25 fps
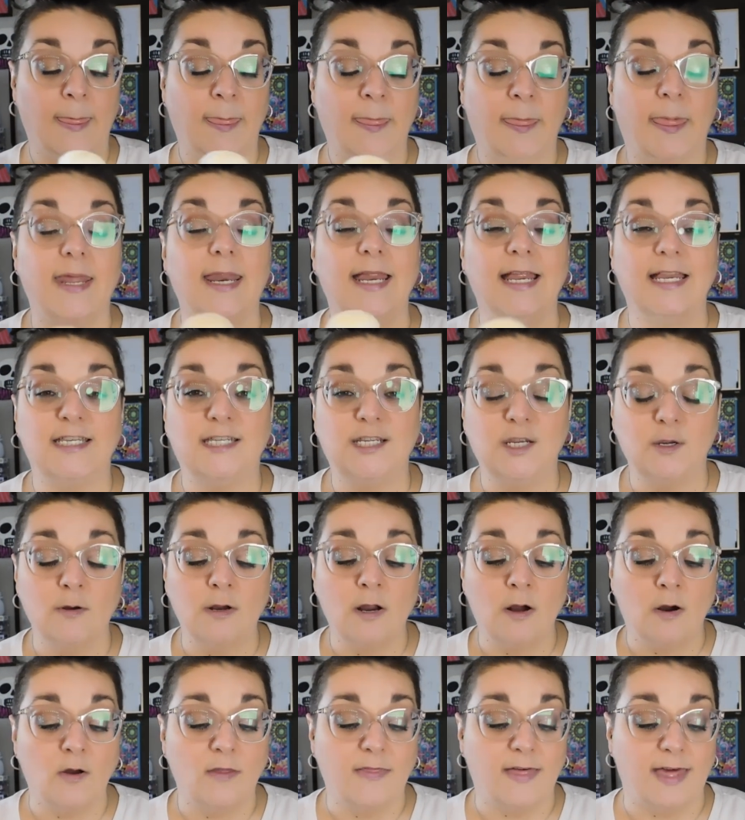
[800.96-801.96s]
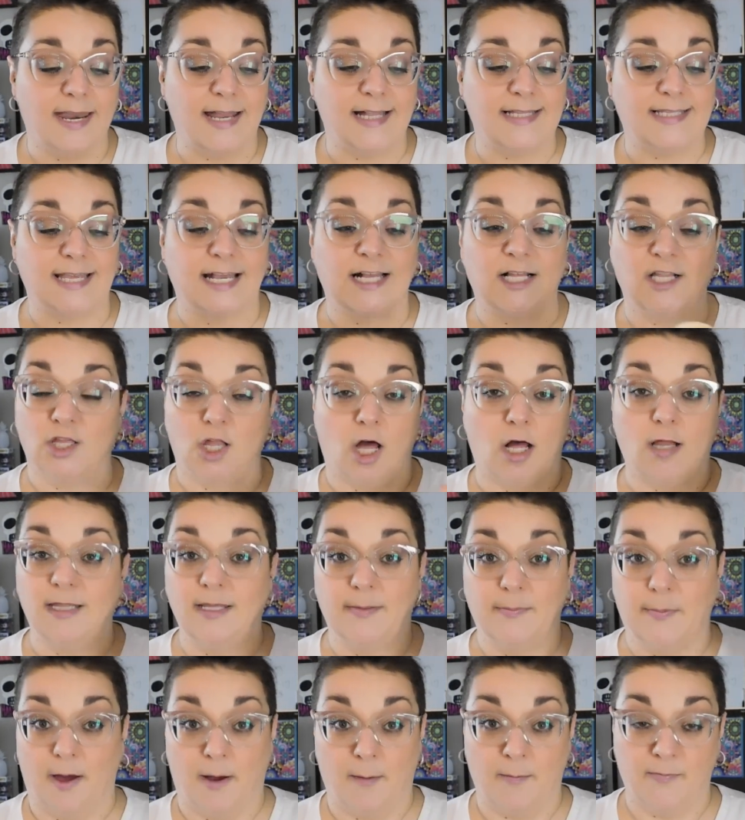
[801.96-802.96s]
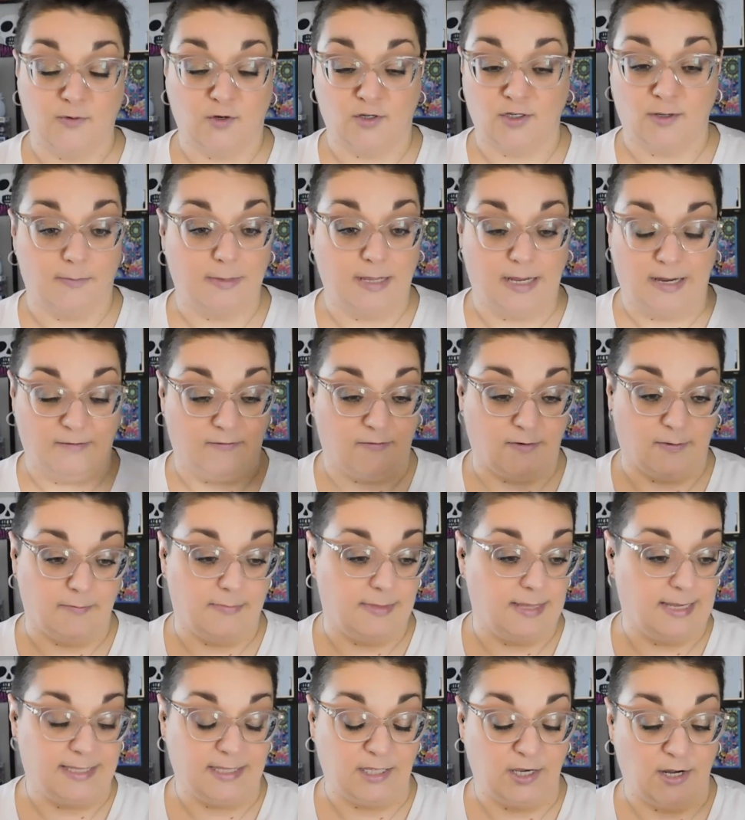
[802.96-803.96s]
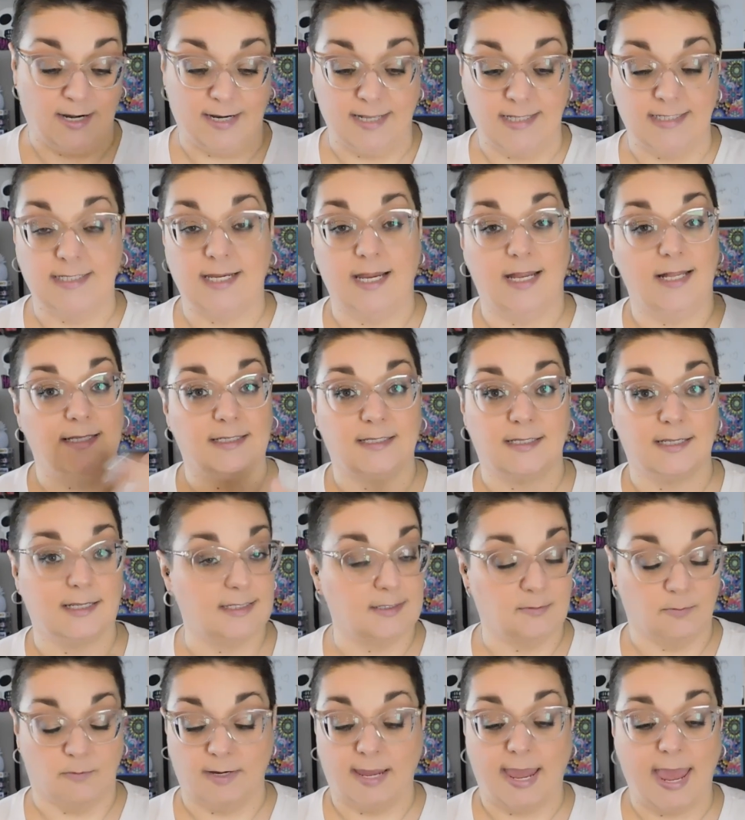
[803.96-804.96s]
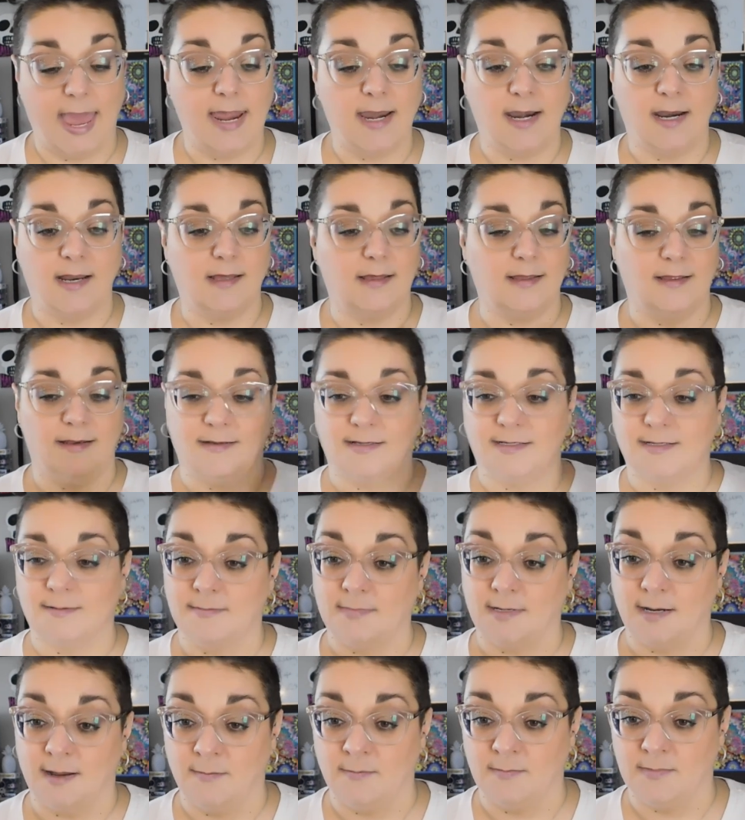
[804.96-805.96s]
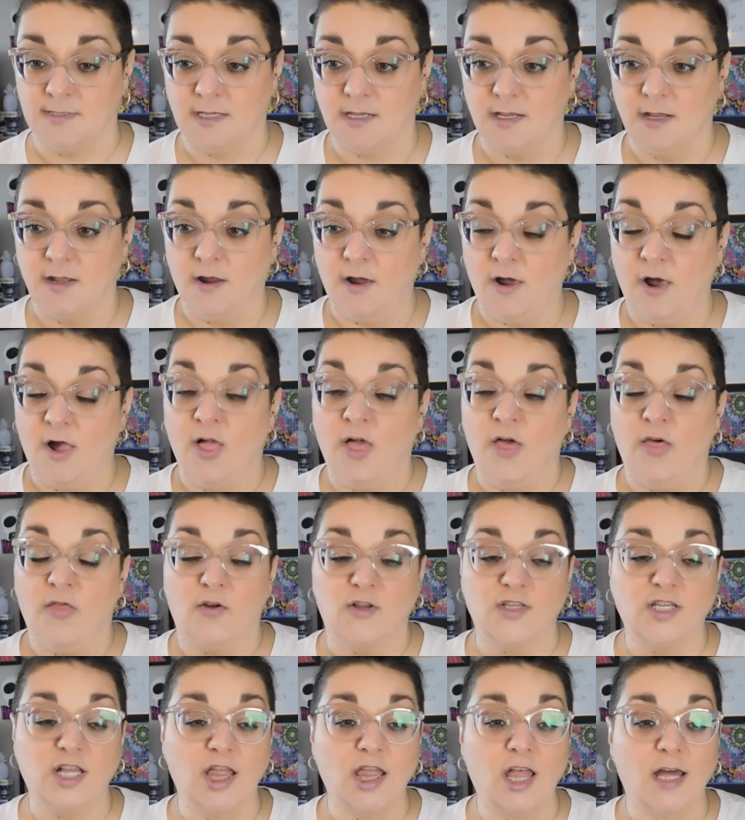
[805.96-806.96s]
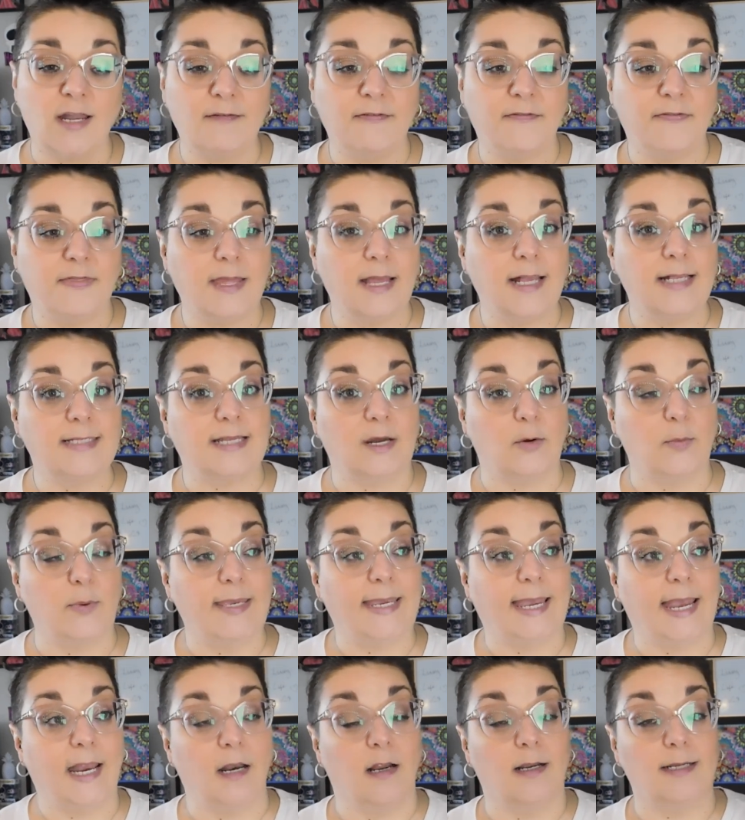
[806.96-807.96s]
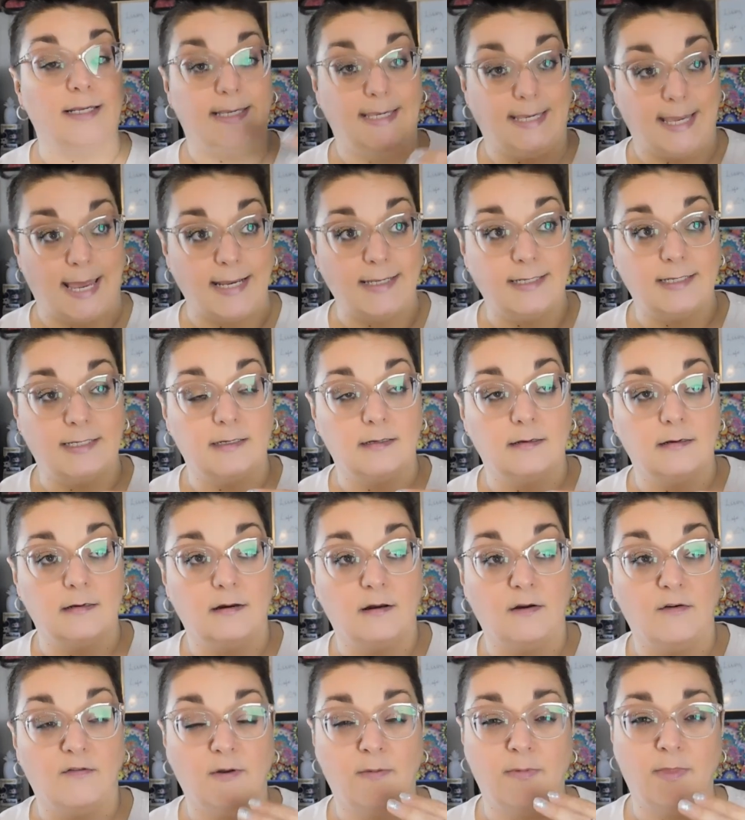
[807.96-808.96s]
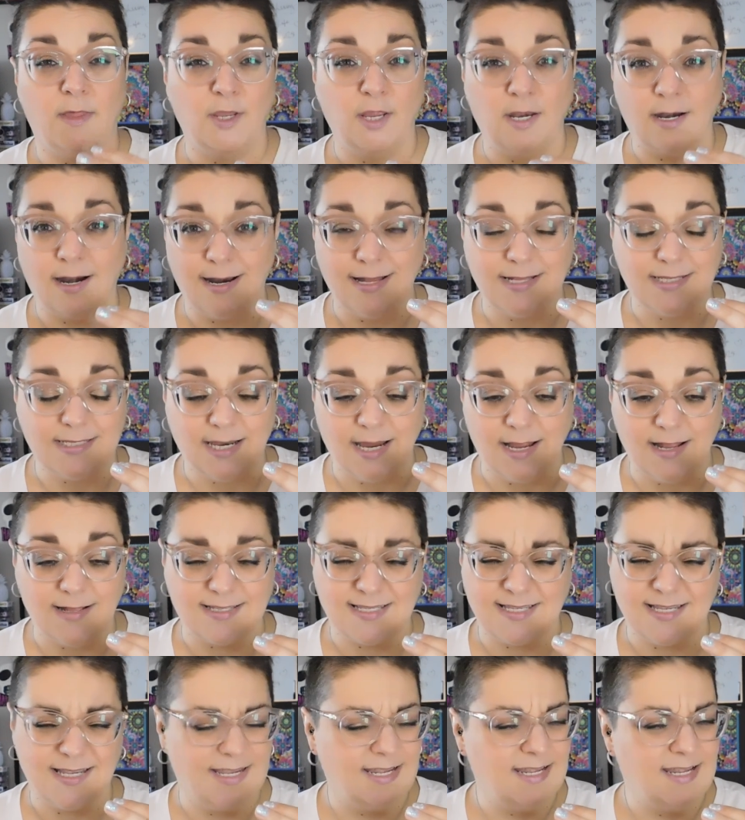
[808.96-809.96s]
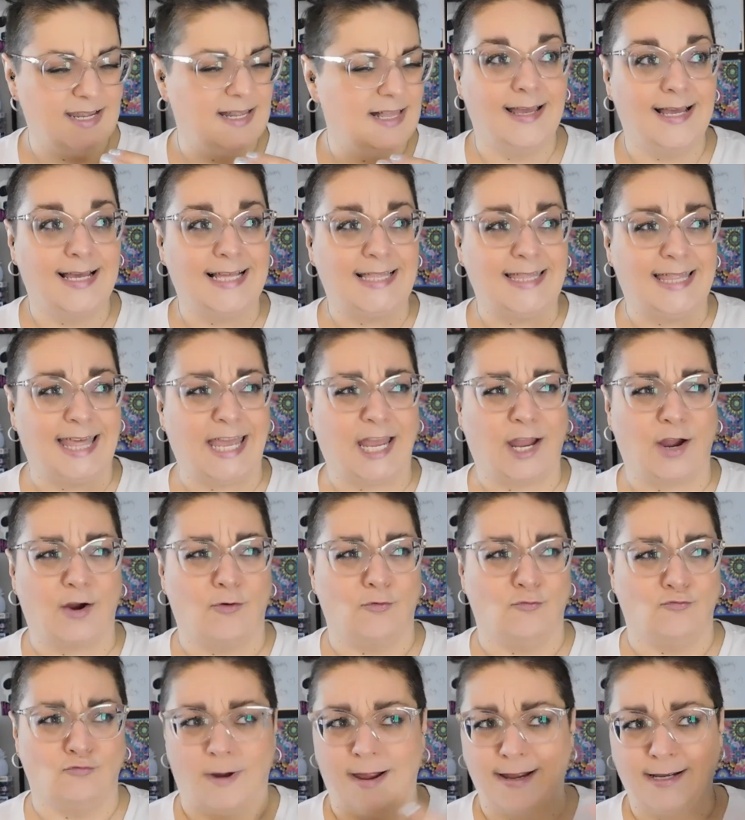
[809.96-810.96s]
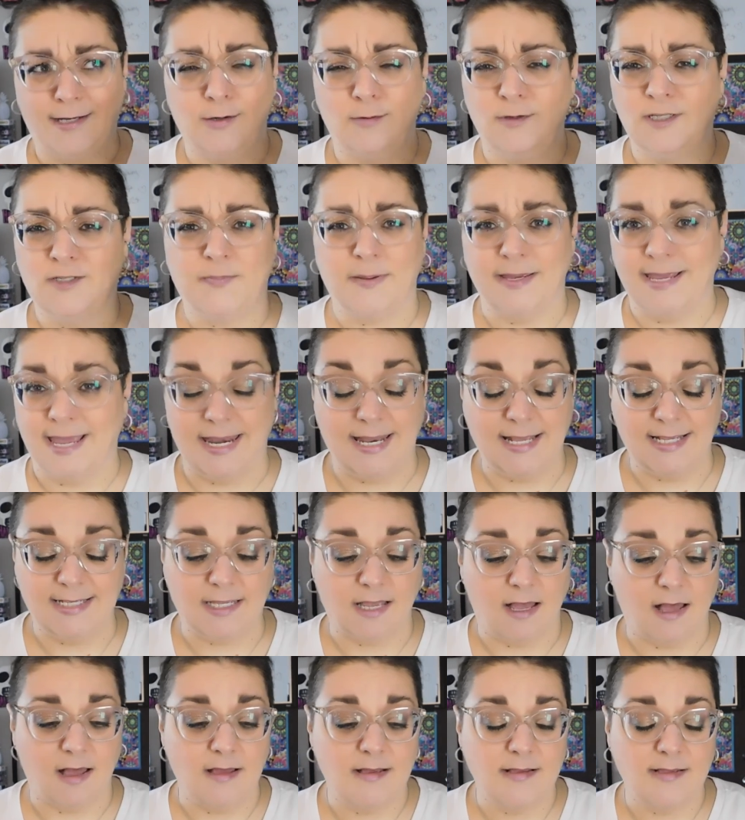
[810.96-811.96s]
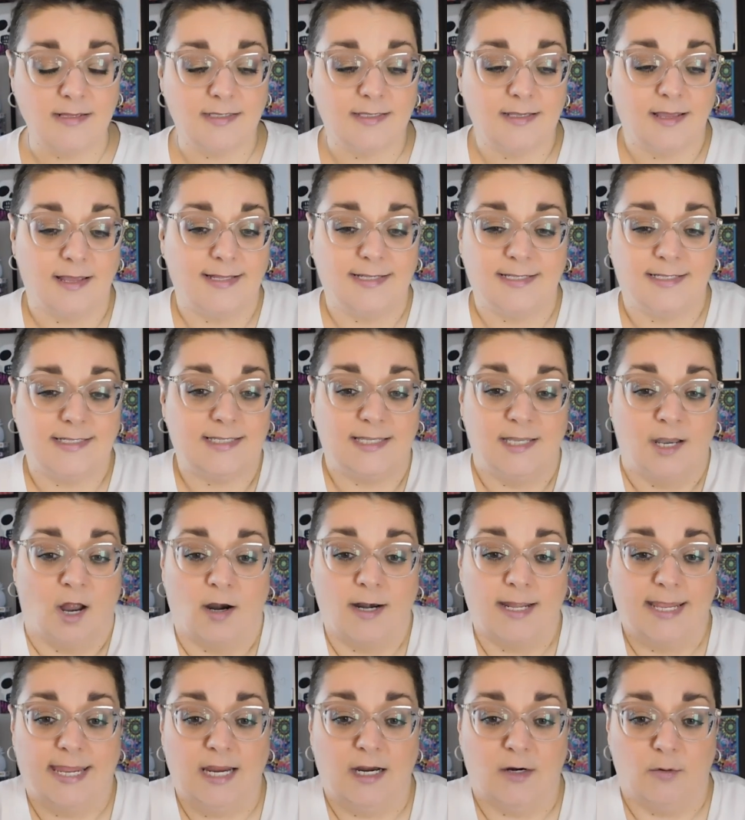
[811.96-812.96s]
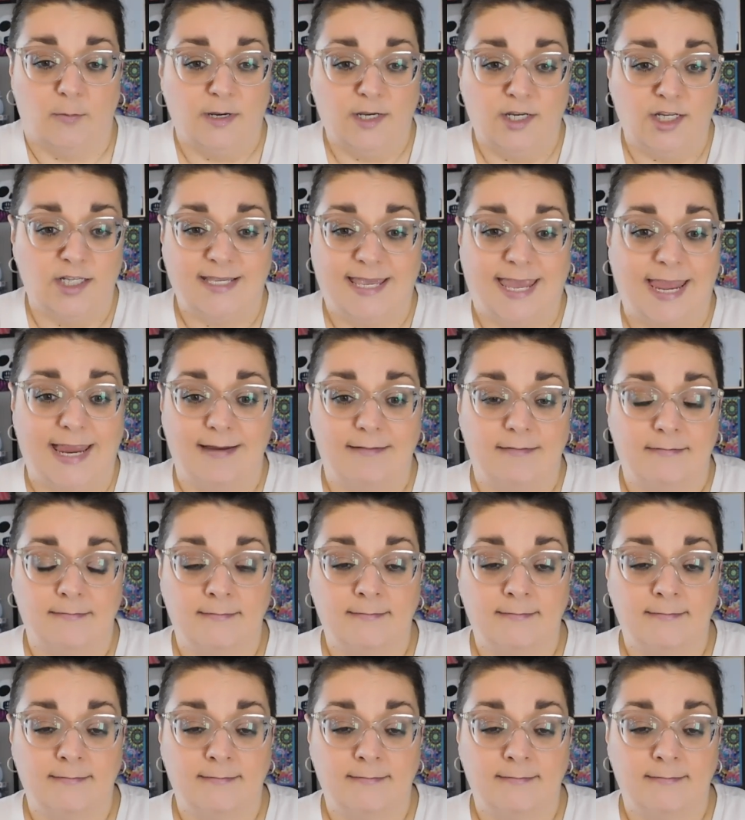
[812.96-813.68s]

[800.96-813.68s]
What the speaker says: but I do know that it's like lollipops or something from like the United States, because we're Canada and sometimes there's a lot of things that we cannot get from the United States, like Ragu spaghetti sauce. It's not here. We just can't